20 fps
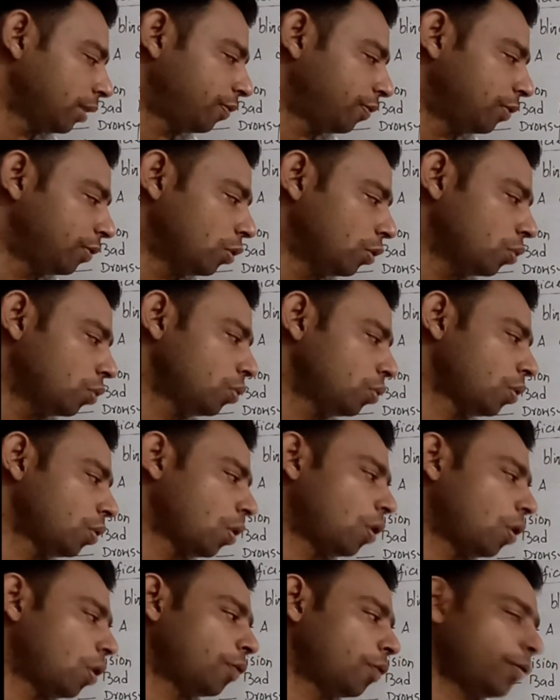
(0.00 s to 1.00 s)
by the result of
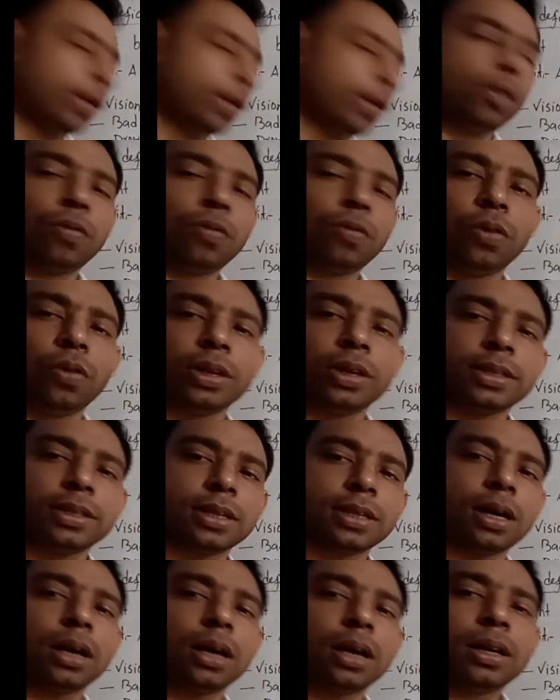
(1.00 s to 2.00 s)
the xerophthalmia.
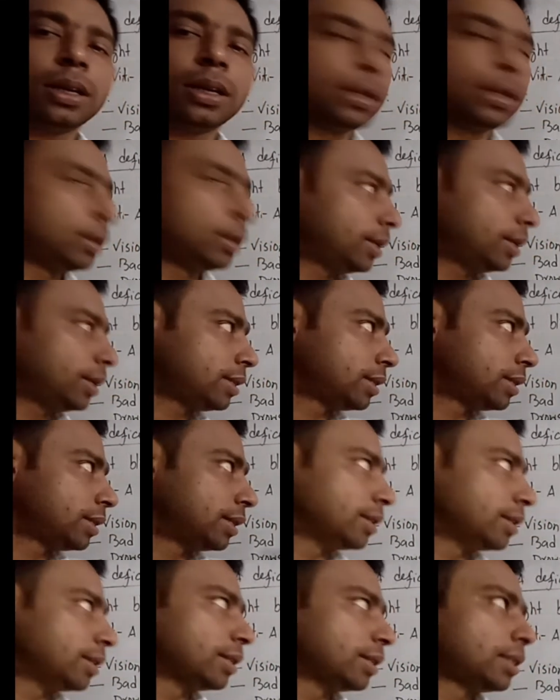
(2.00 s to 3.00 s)
Okay. Eye
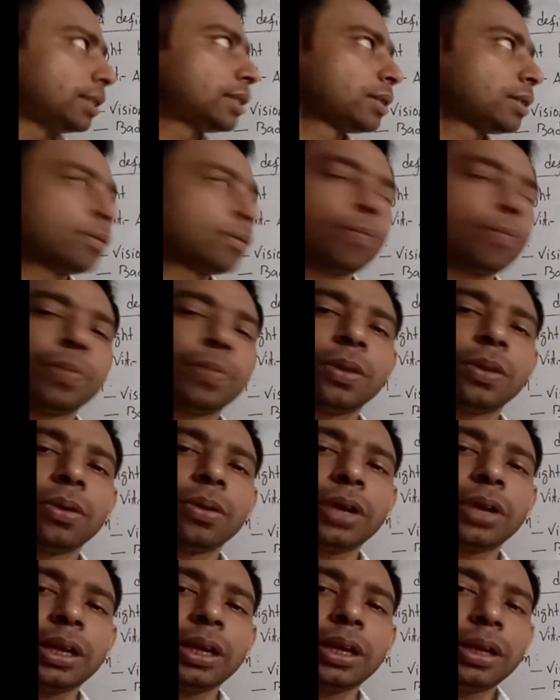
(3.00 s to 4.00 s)
infection, of course,
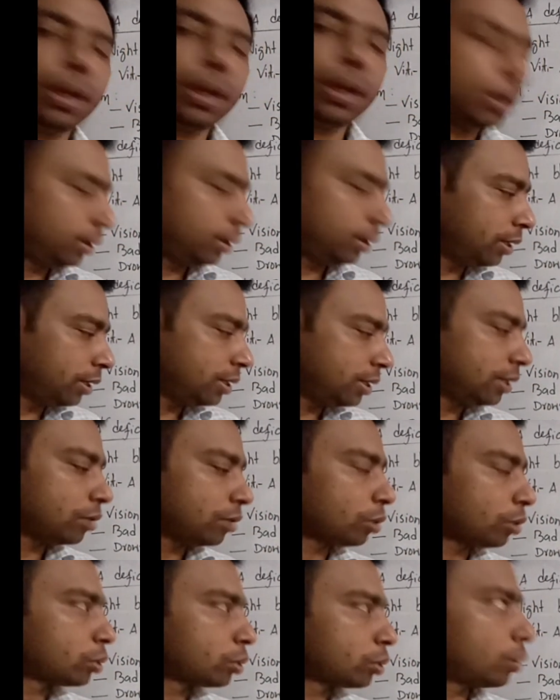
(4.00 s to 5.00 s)
there. Then
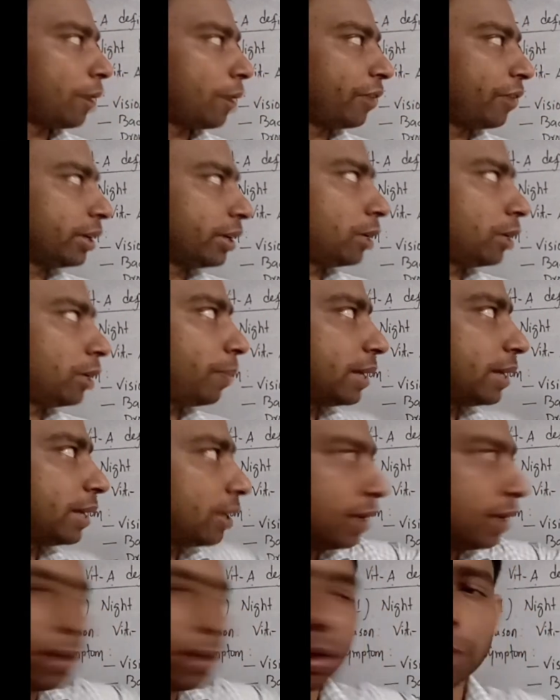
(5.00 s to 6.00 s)
also this one.
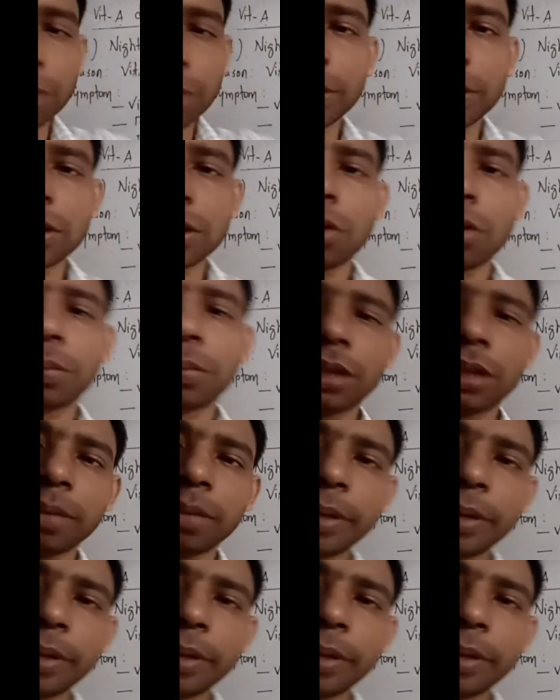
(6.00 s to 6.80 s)
Yes.